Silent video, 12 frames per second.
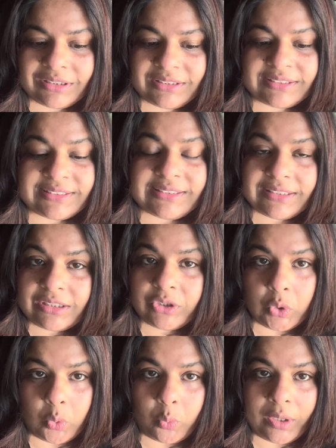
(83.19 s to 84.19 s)
it is still
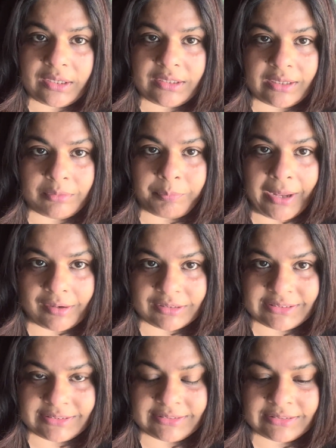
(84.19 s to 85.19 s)
nowhere near
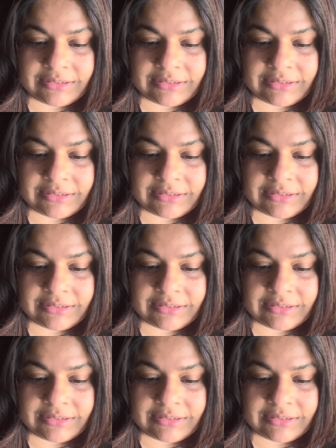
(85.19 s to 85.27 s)
parity.